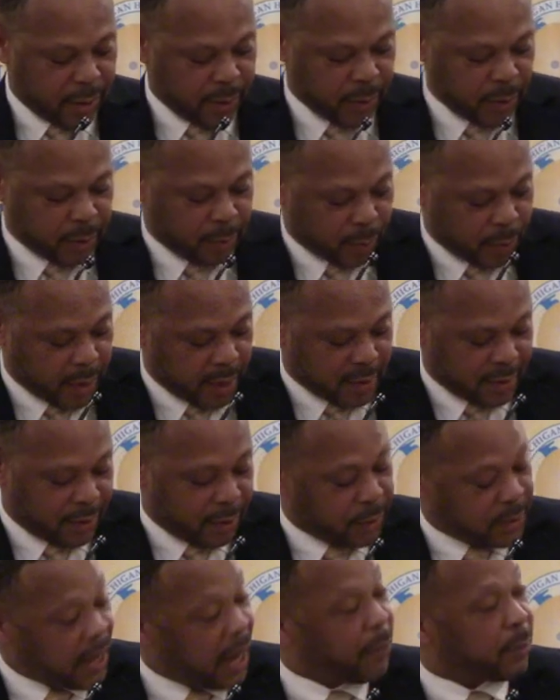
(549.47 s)
who
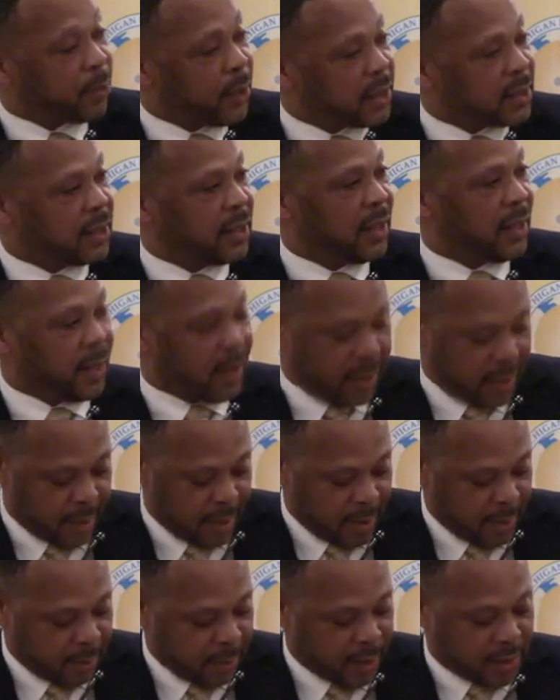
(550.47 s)
was not present today,
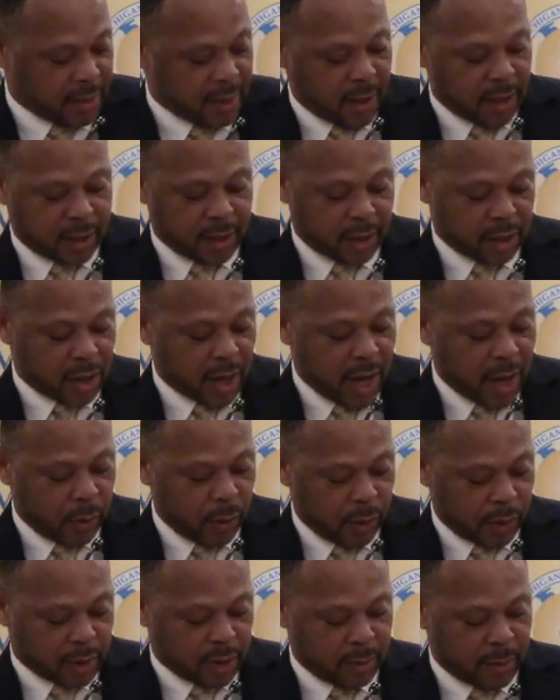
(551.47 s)
my son, Kashawn
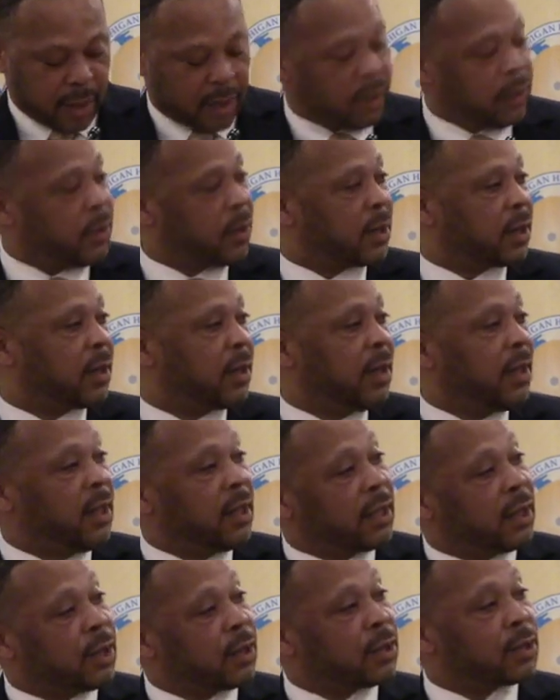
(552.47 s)
Wilcher, and my daughter,
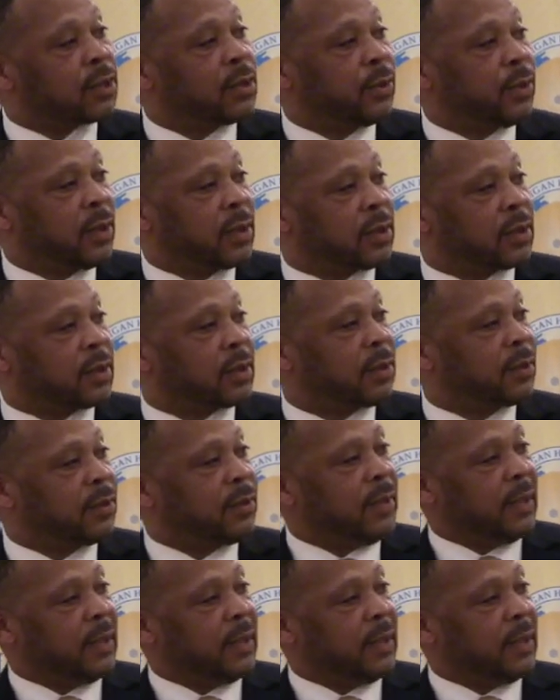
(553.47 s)
Kirsten Wilcher.